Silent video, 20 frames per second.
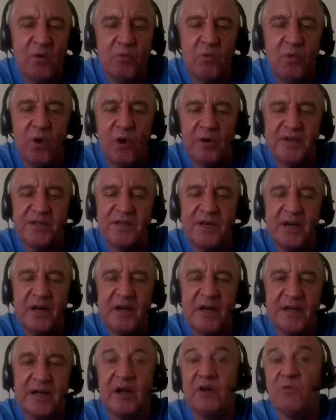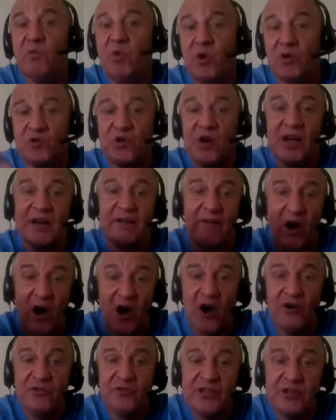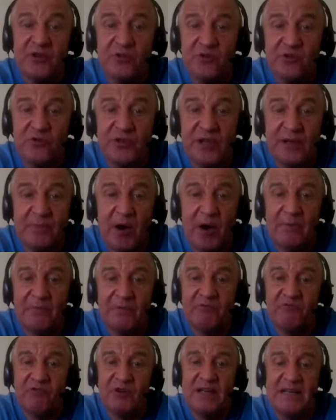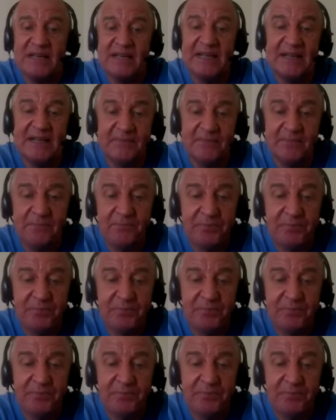what kind of articles they might be reading,